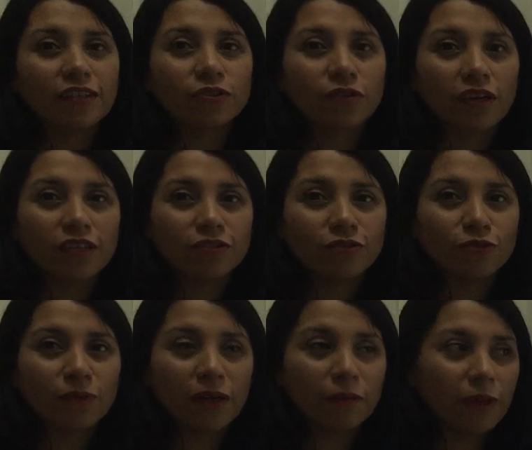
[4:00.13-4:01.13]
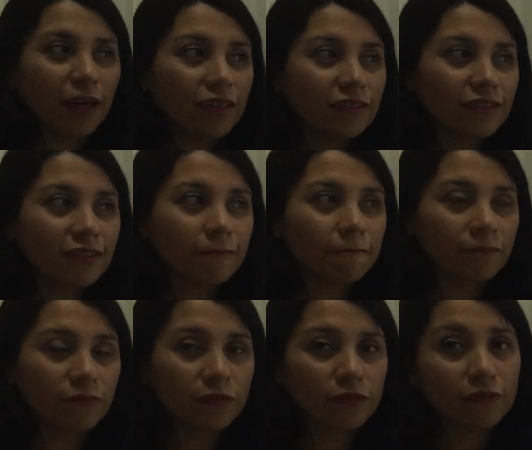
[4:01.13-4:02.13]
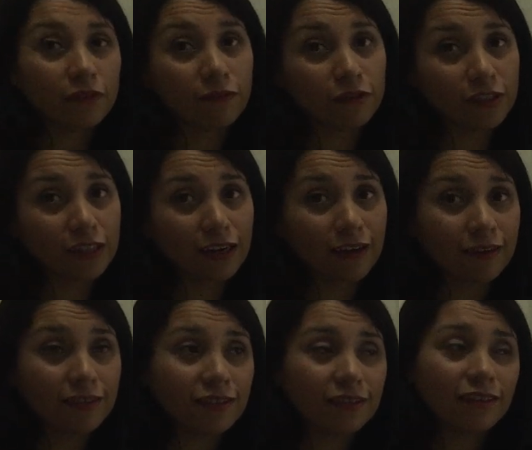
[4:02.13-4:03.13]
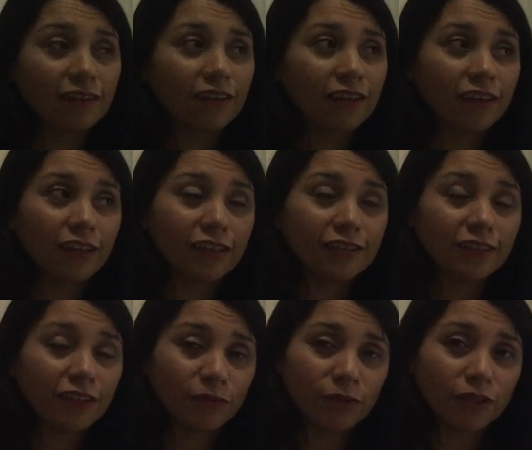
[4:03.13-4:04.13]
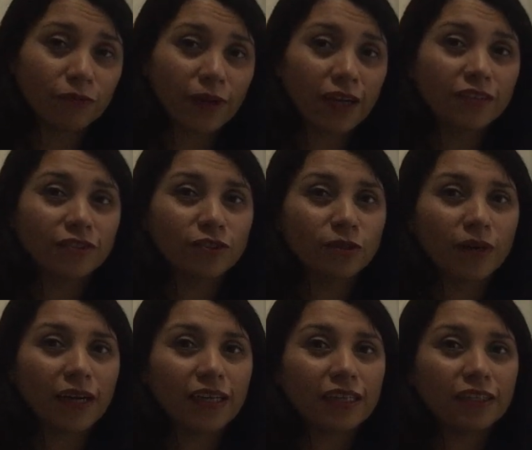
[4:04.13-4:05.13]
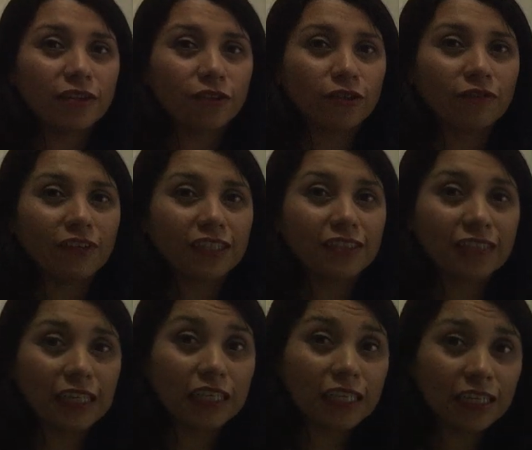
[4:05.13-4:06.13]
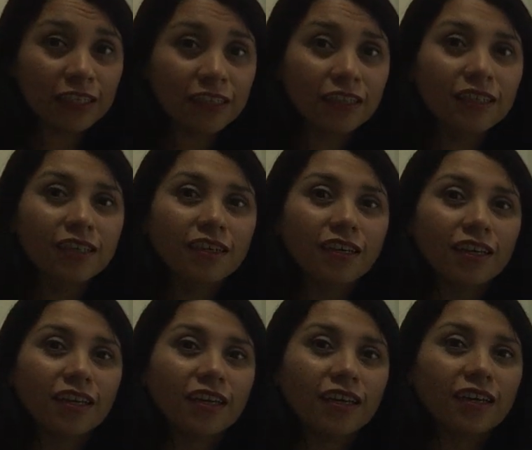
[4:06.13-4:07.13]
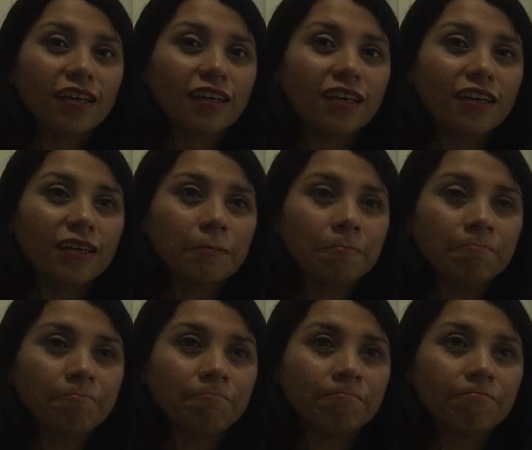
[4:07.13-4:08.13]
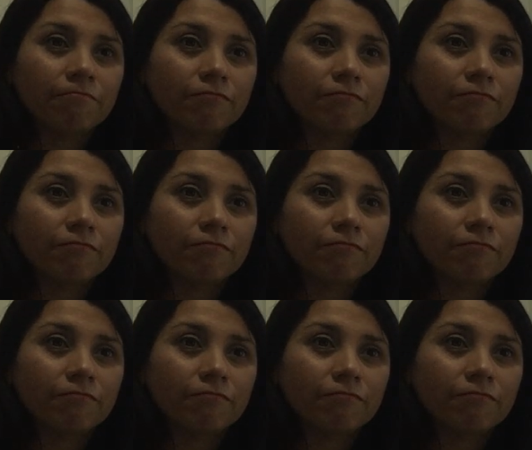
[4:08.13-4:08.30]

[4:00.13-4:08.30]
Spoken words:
I tried to do my best the first class. It didn't work well, so I thought of extending the